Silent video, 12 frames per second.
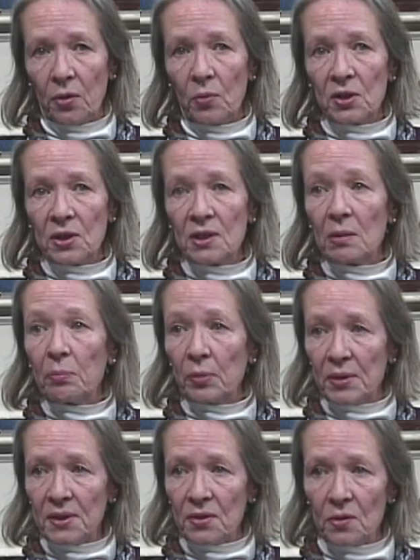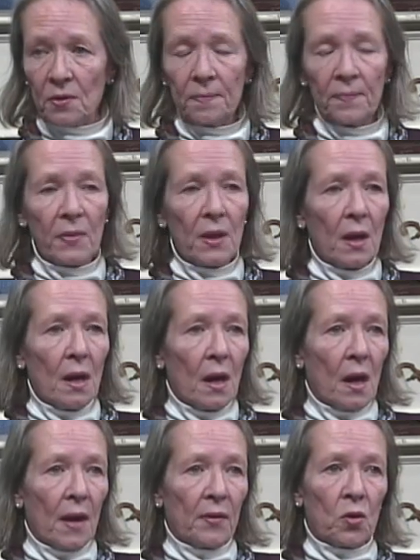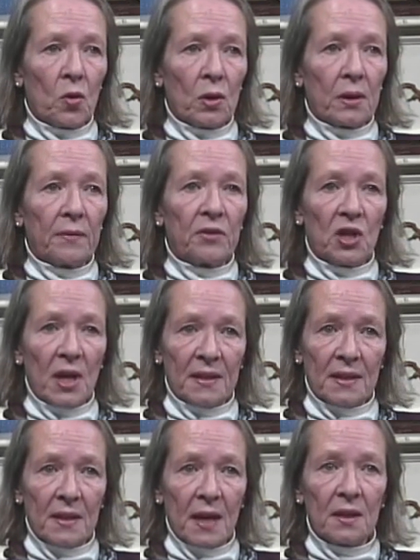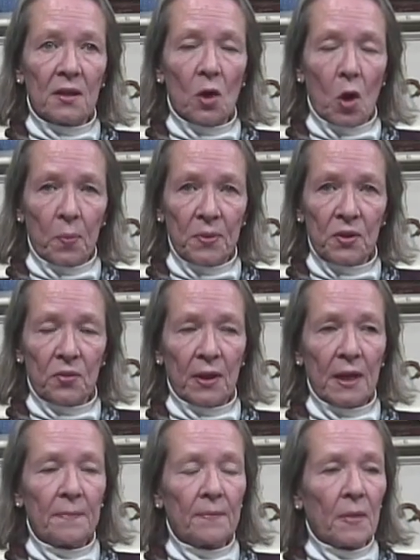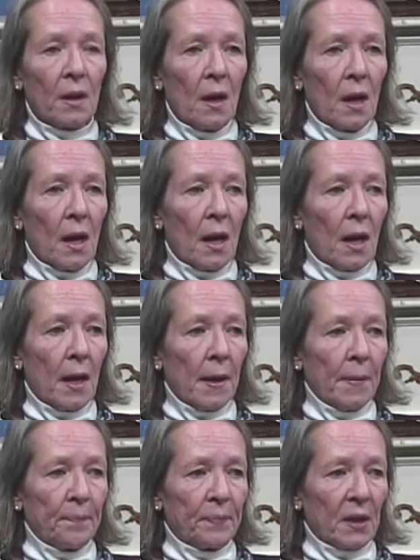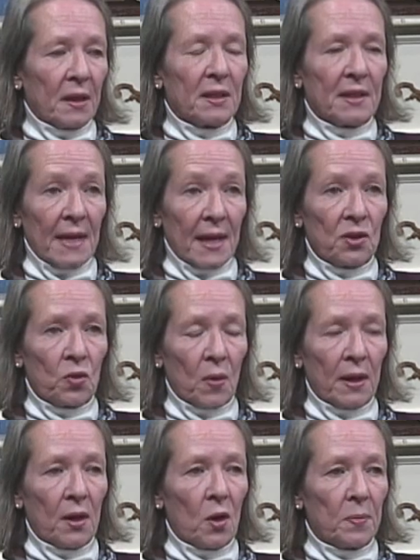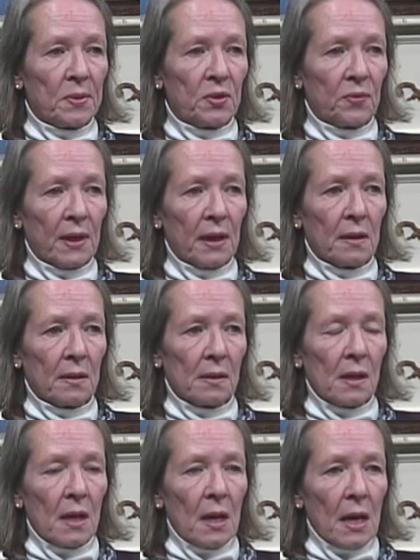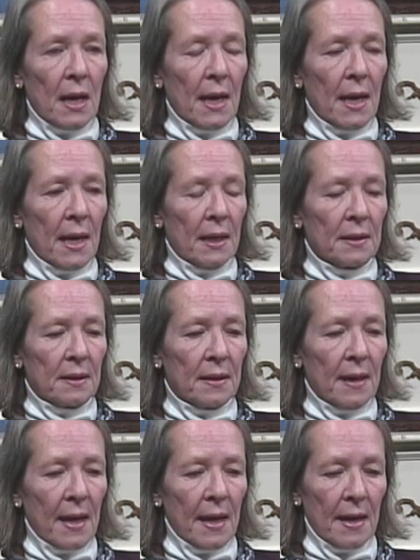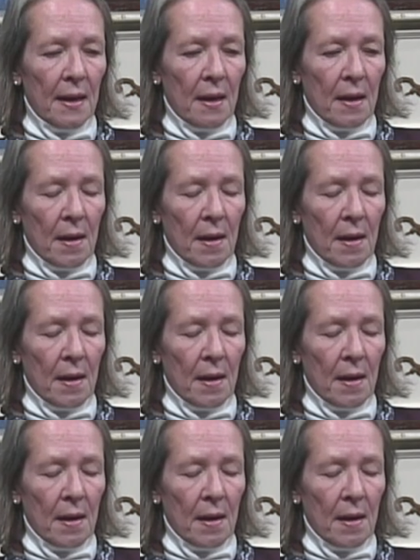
which is in Bristol, on the corner of Chestnut and Hope Street. It's 1020 Hope Street, and they